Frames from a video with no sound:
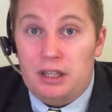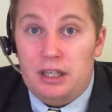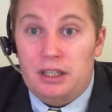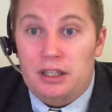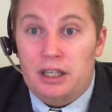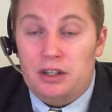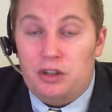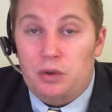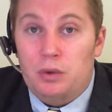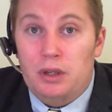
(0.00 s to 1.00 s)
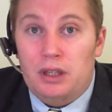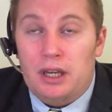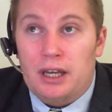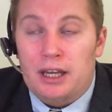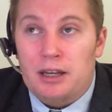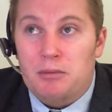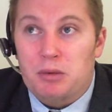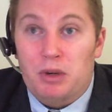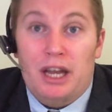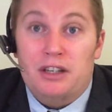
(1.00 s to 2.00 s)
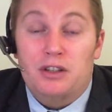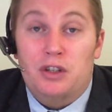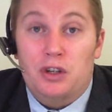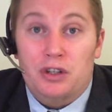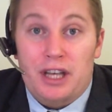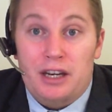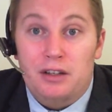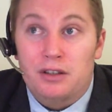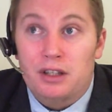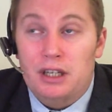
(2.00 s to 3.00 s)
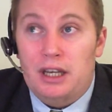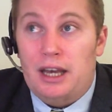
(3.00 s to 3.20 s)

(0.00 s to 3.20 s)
the issue in relation to your tenant.